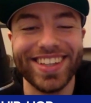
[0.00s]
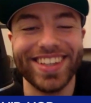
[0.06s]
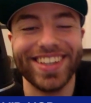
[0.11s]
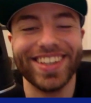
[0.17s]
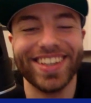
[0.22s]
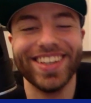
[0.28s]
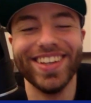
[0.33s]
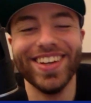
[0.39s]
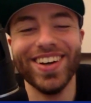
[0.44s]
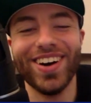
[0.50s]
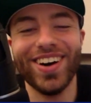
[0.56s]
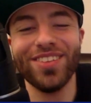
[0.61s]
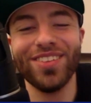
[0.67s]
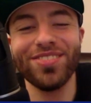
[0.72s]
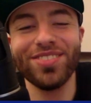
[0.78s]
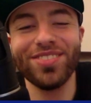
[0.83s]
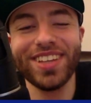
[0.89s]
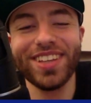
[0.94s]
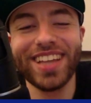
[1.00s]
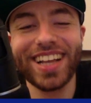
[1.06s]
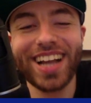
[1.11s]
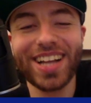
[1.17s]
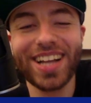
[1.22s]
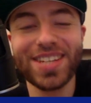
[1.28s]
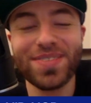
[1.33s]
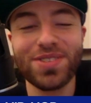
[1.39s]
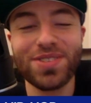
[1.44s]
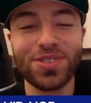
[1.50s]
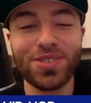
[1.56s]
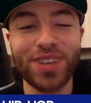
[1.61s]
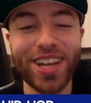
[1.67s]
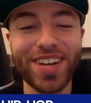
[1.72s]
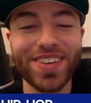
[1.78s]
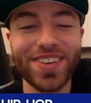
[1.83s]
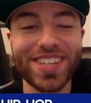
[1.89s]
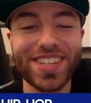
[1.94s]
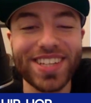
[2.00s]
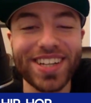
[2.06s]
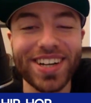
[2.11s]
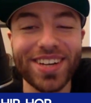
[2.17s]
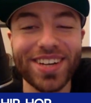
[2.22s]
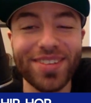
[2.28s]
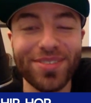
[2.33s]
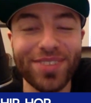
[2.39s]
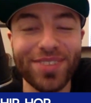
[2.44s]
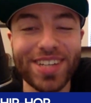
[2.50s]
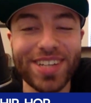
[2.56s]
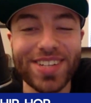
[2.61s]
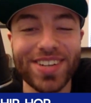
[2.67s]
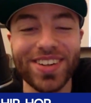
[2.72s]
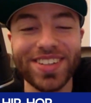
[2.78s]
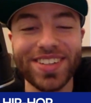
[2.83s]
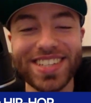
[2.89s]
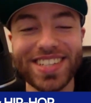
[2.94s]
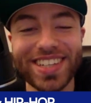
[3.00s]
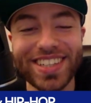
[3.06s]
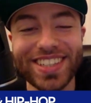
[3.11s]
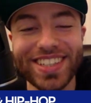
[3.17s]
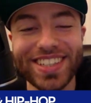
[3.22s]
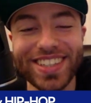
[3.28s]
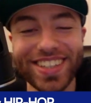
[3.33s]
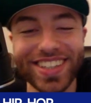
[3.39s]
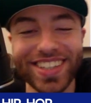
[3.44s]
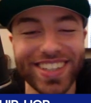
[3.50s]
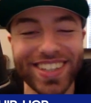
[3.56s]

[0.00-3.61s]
Hopefully, so, they got some trainers in there to fix all these issues.